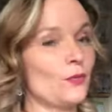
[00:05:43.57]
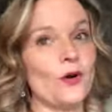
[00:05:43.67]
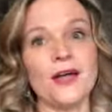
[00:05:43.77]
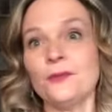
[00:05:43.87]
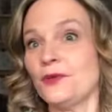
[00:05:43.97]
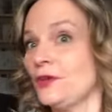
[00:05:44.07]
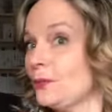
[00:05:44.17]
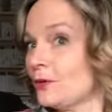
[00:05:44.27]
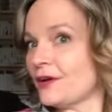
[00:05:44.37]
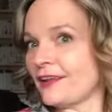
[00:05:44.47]
what will
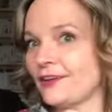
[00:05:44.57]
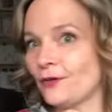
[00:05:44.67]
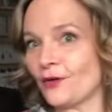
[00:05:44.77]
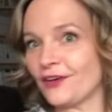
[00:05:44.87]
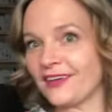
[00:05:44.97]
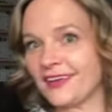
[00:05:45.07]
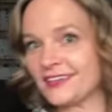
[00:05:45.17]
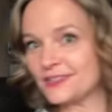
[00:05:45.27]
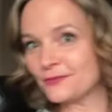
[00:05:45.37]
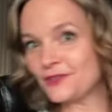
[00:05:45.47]
you put in your kit?